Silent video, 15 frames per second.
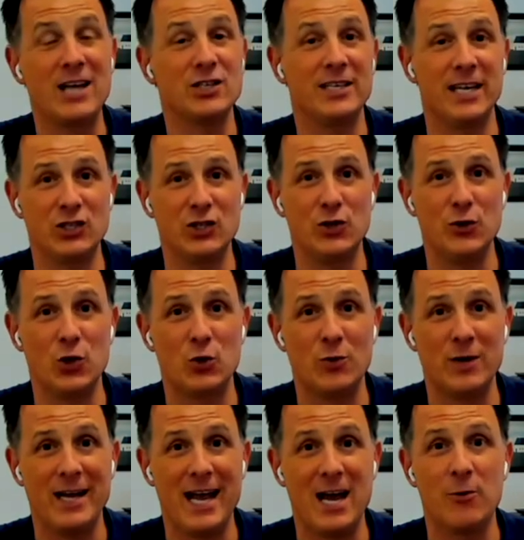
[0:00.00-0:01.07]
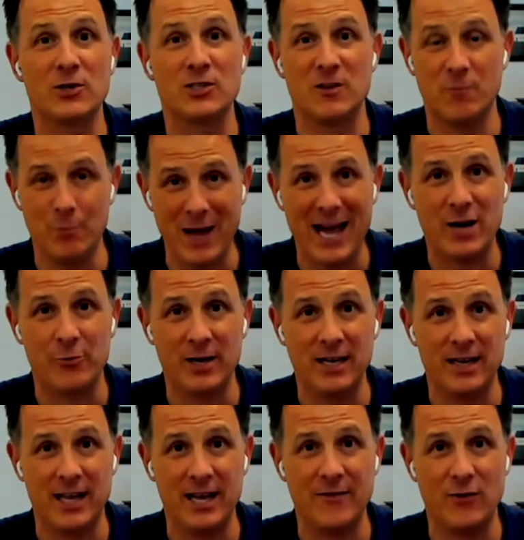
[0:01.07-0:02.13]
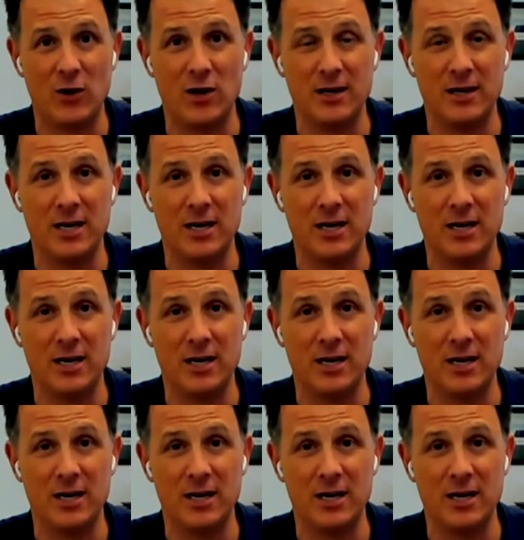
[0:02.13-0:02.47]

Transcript: actually get 2 to 3 hours of battery life on